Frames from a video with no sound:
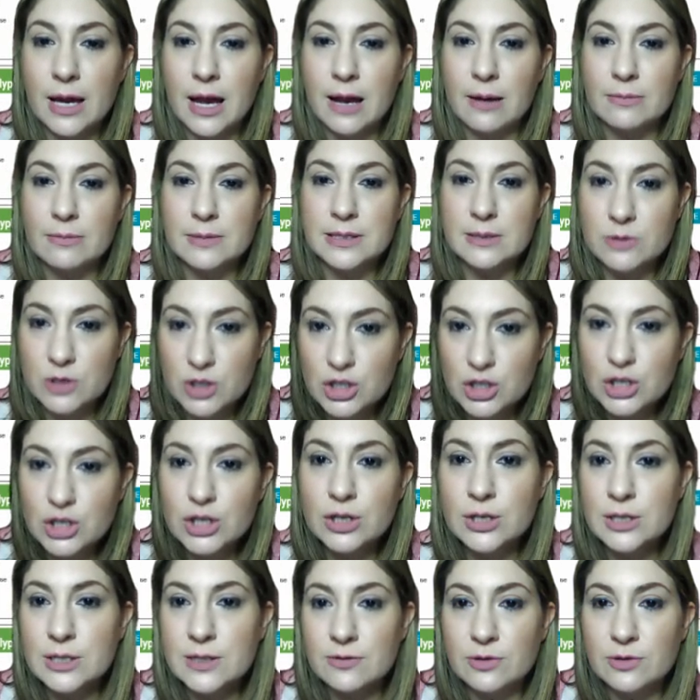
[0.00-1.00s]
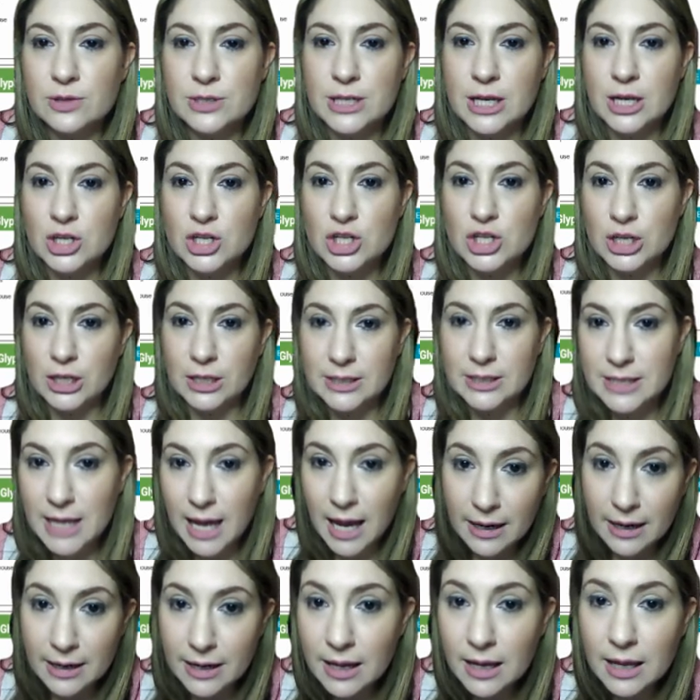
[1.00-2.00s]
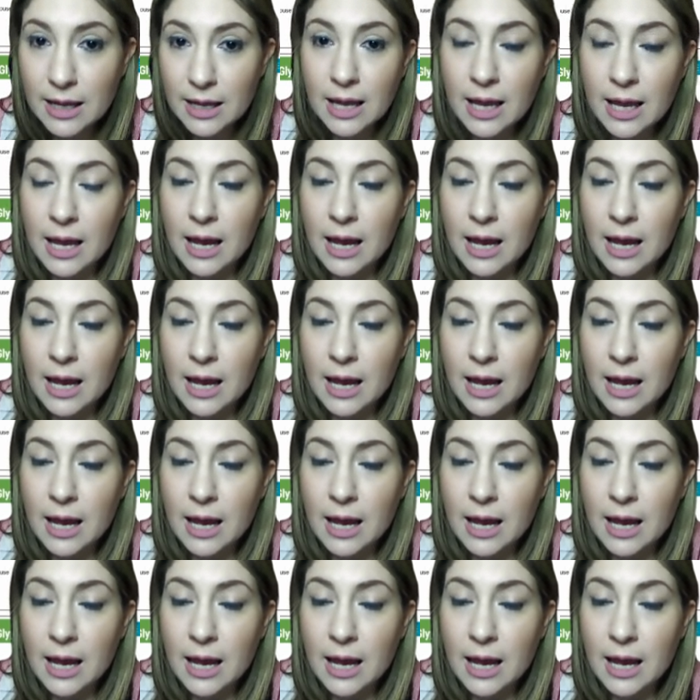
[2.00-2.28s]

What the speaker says: some students for teaching data.